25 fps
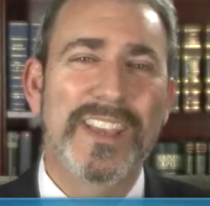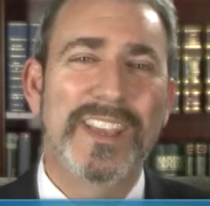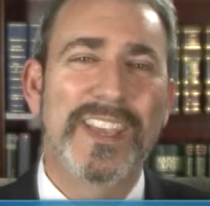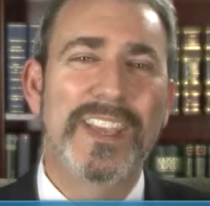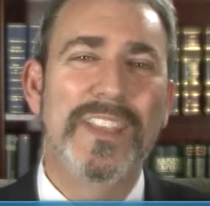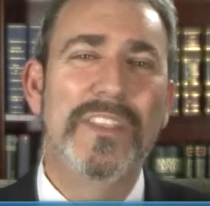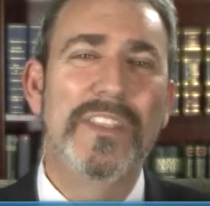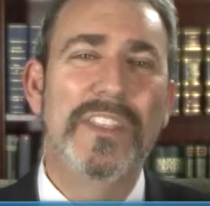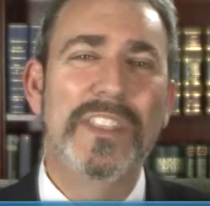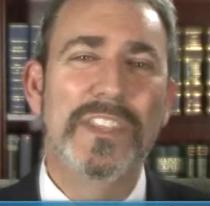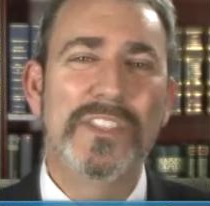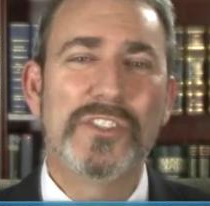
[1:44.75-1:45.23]

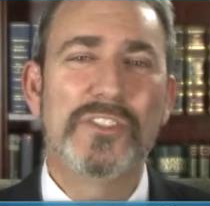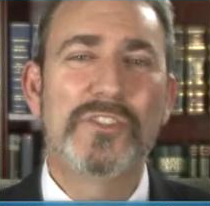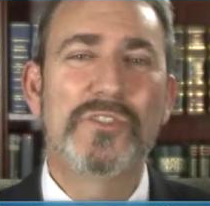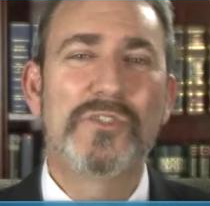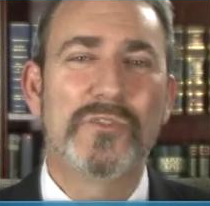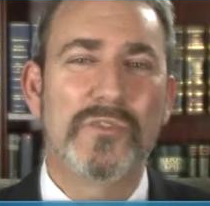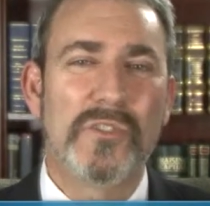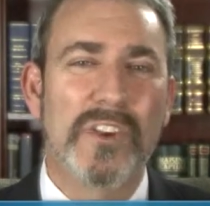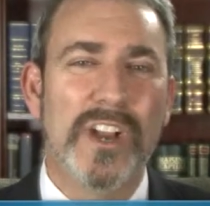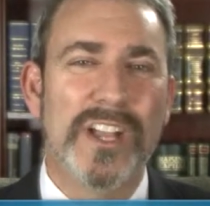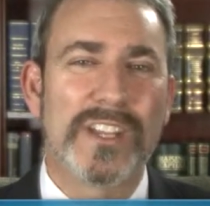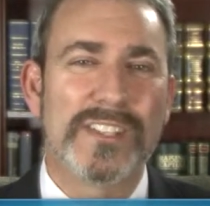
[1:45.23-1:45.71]
In this
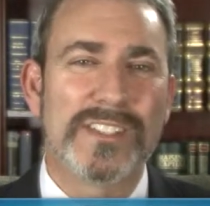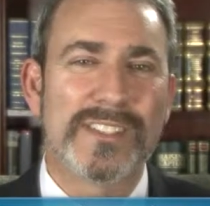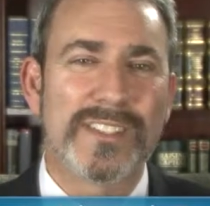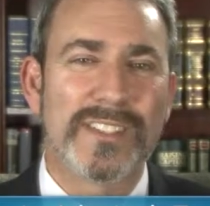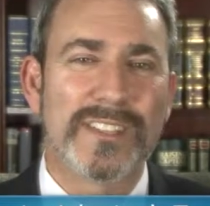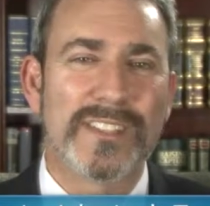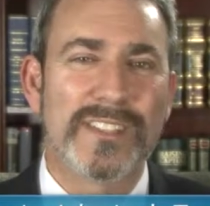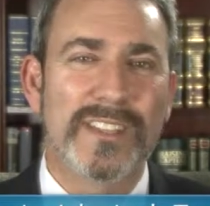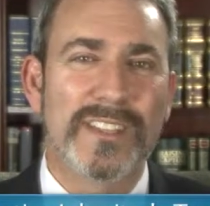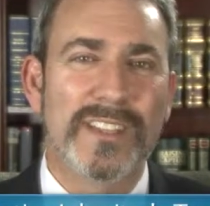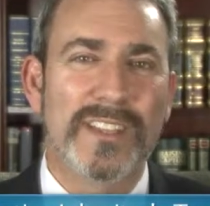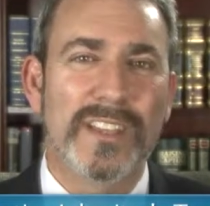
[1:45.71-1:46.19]

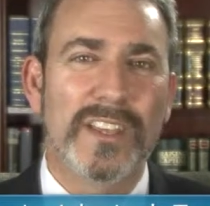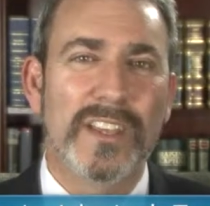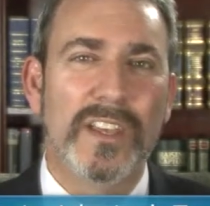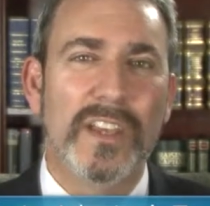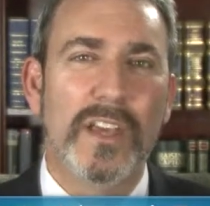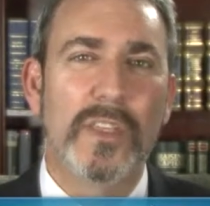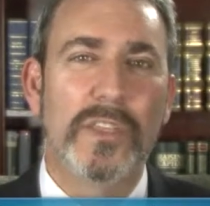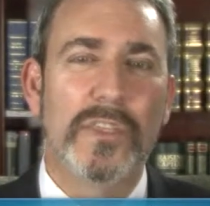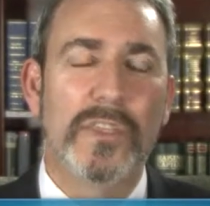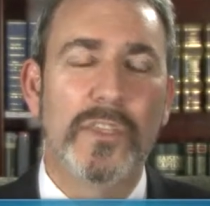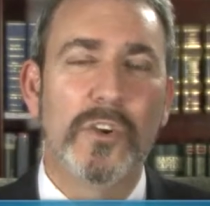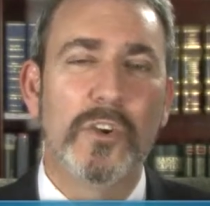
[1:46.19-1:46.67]
trust,
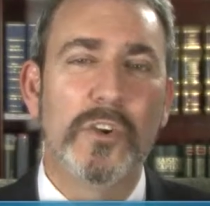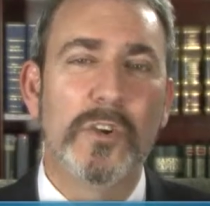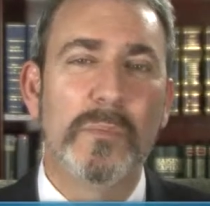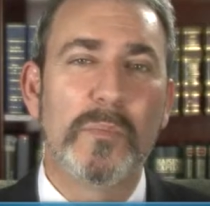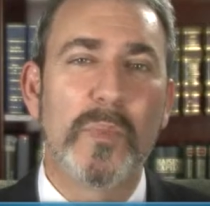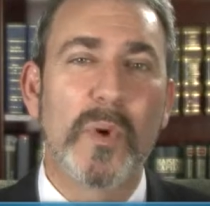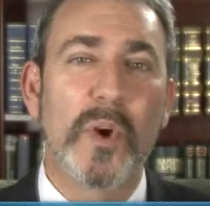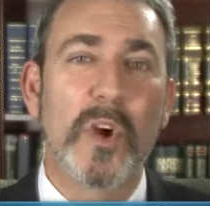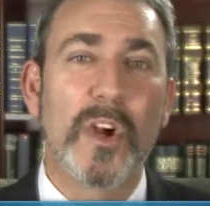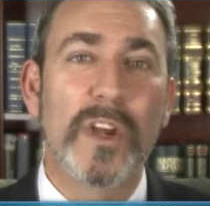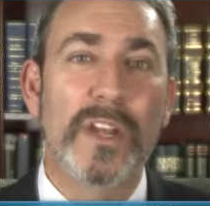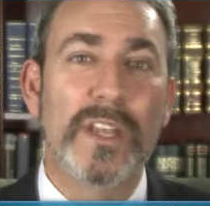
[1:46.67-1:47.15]
a third
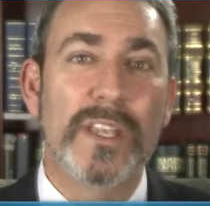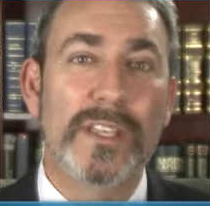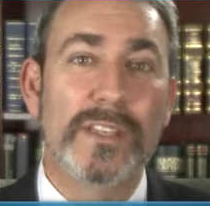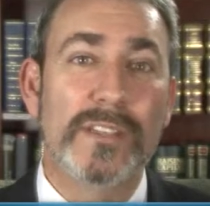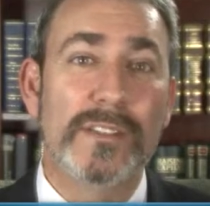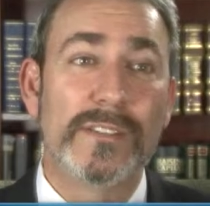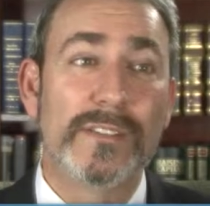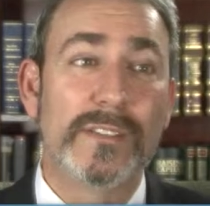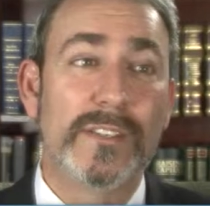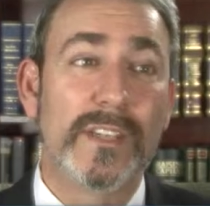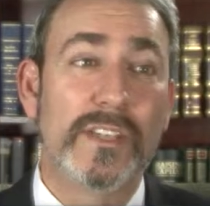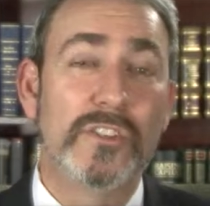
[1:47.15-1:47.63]
party,
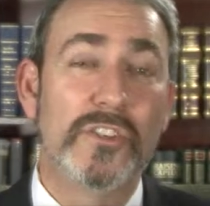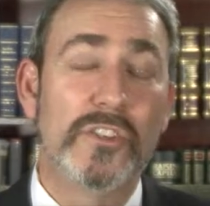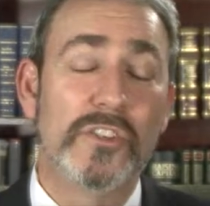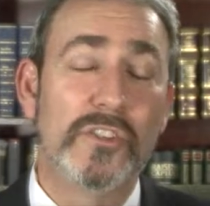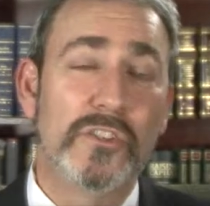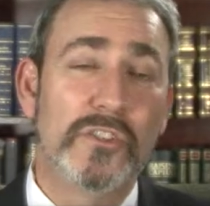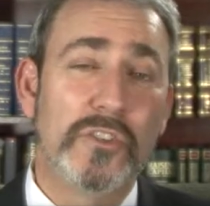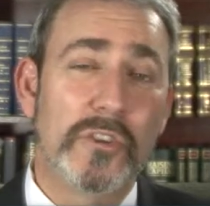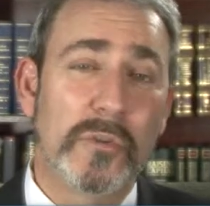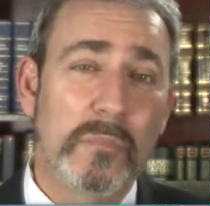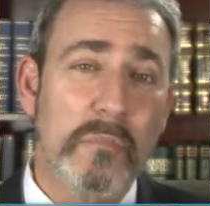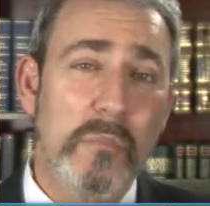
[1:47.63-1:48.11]
such
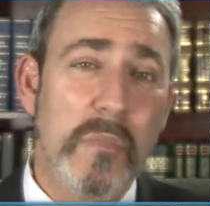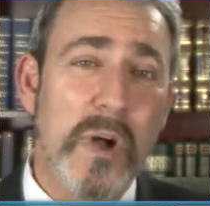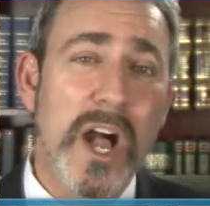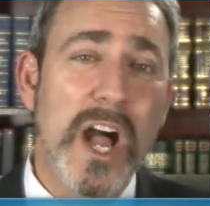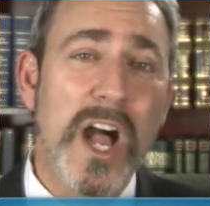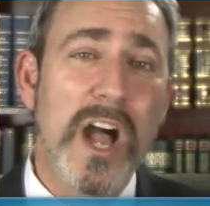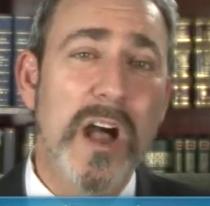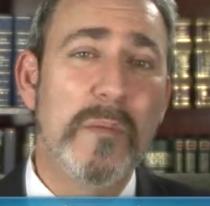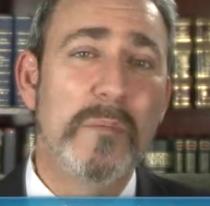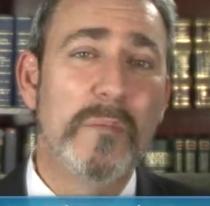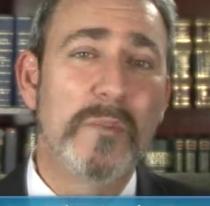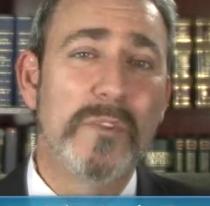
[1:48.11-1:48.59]
as your
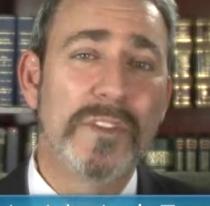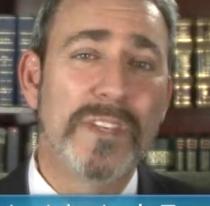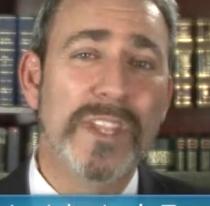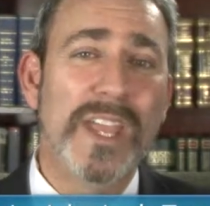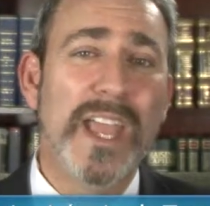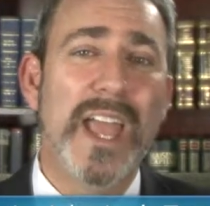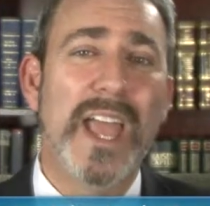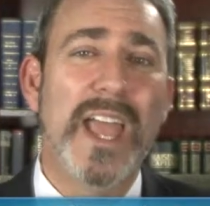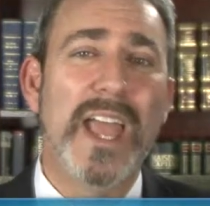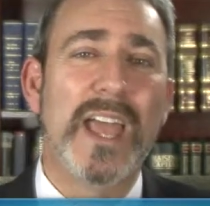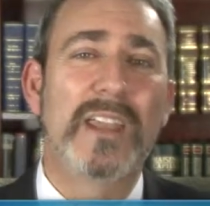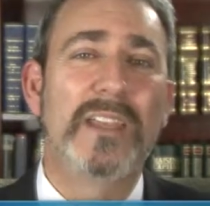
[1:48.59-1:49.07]
mom or
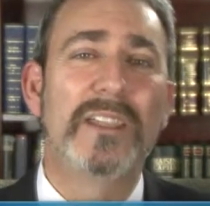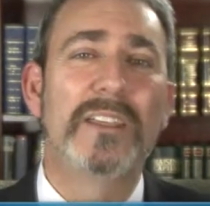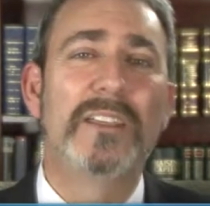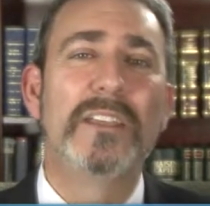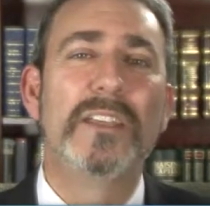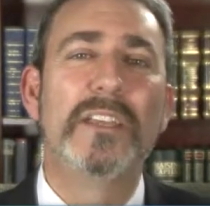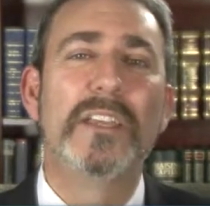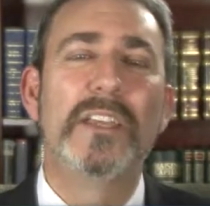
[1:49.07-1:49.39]
dad,